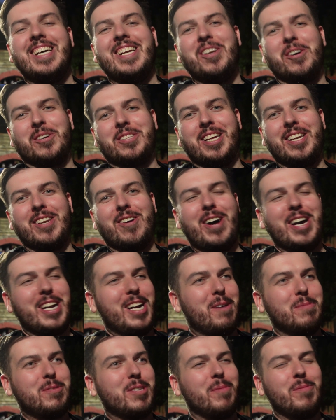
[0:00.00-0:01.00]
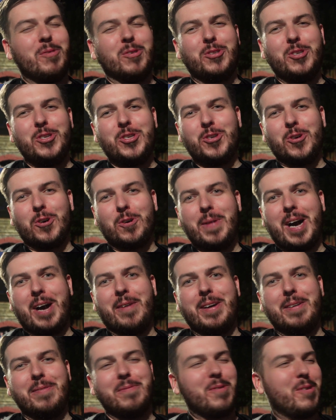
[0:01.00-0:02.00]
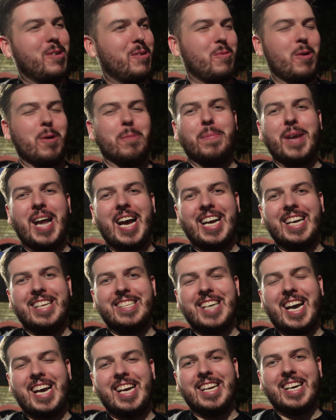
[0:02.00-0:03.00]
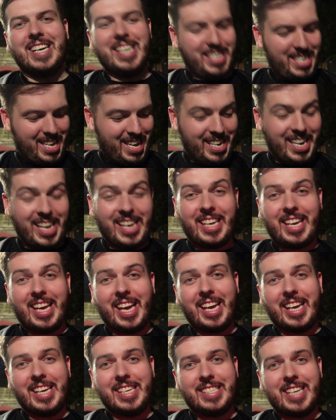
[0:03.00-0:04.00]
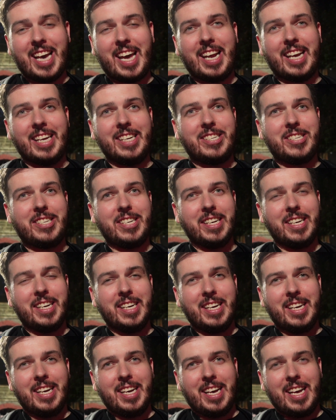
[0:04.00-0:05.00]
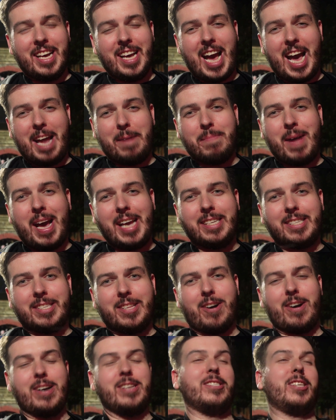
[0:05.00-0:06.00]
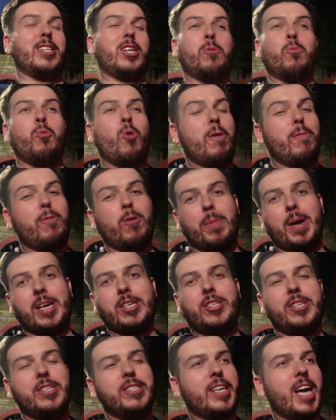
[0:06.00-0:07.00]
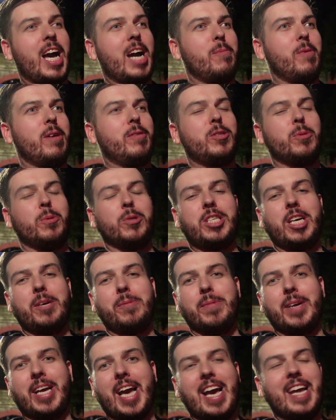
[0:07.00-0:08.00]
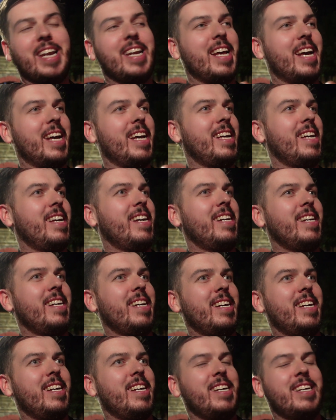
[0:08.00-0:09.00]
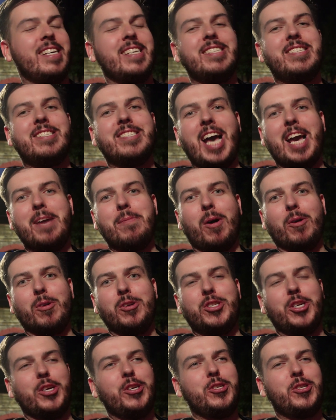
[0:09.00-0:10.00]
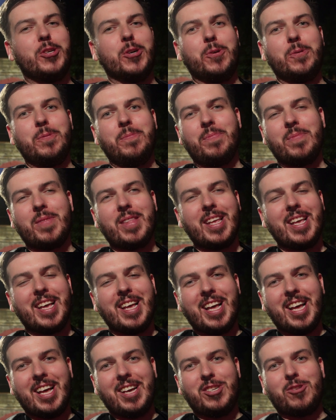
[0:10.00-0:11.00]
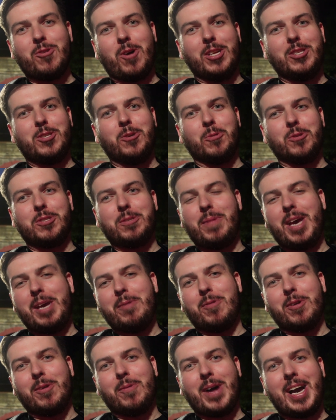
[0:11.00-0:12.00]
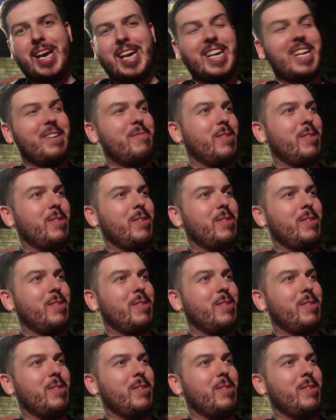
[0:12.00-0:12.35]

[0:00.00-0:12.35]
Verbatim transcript: Looked at the lineup, so I'm not too sure about it. We've got what Blackett, Taylor, Aneke, Tedic, and Maystein. So I don't know what formation he's going with, so we'll see when we get in there. Same old as usual. Try and talk to people on the way in.